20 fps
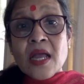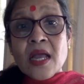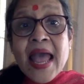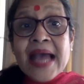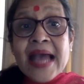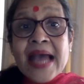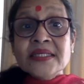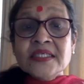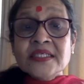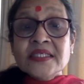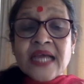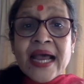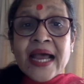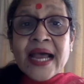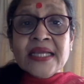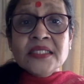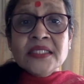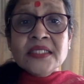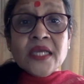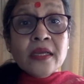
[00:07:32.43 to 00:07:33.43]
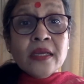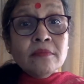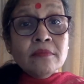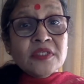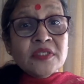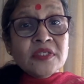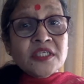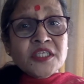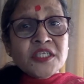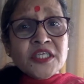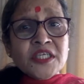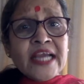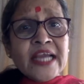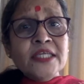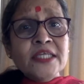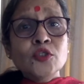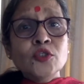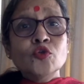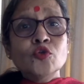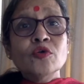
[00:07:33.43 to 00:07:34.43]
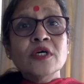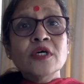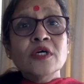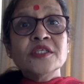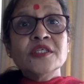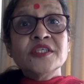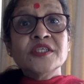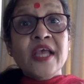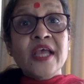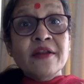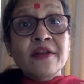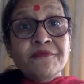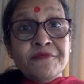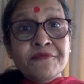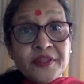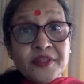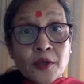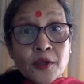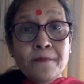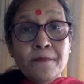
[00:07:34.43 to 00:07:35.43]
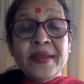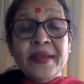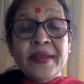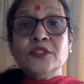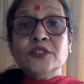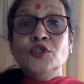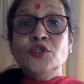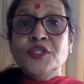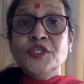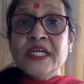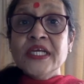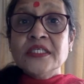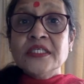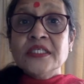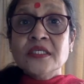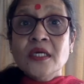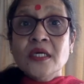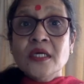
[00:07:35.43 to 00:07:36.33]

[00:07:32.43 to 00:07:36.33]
and tied him tight to herself with a bed sheet.